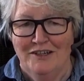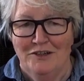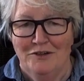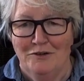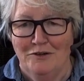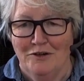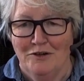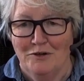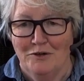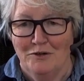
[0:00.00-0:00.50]

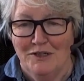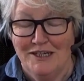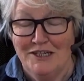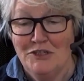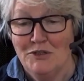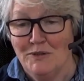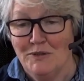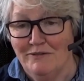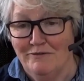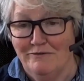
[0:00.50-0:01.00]
You need
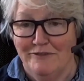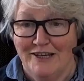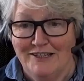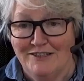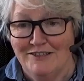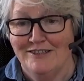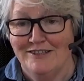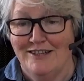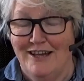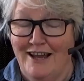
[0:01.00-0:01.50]
to
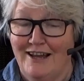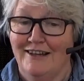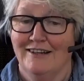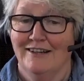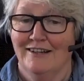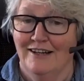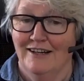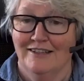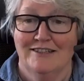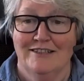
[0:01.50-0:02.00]
invest
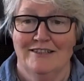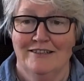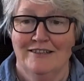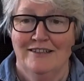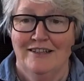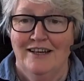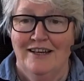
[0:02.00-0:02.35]
and cut.